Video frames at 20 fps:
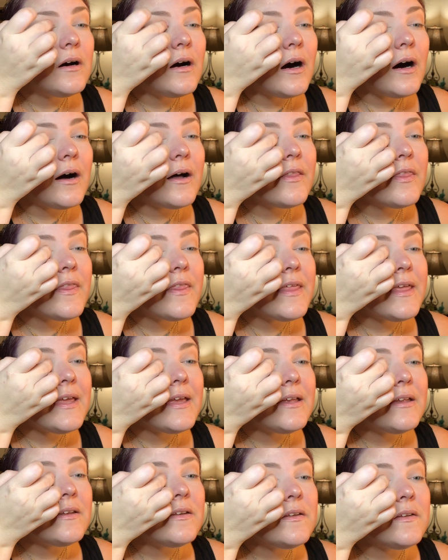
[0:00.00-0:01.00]
on the
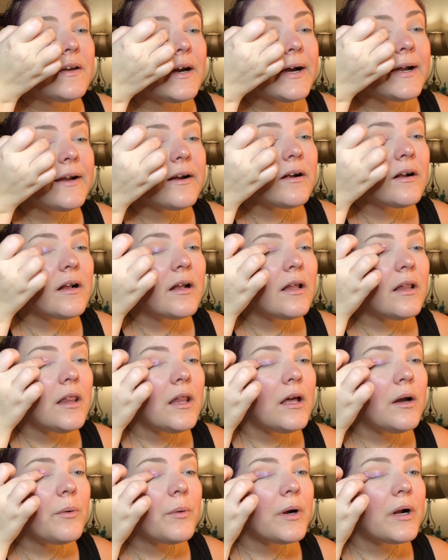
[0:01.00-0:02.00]
entire
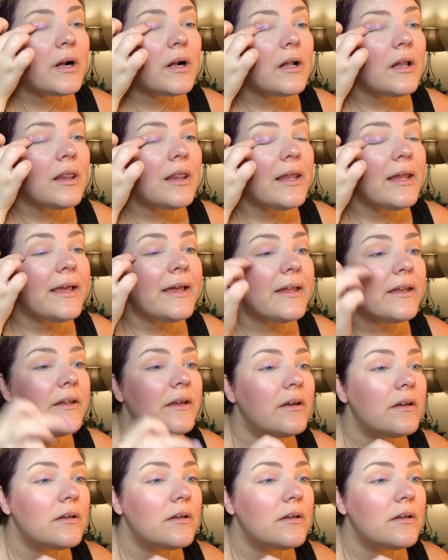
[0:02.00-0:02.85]
lower lid.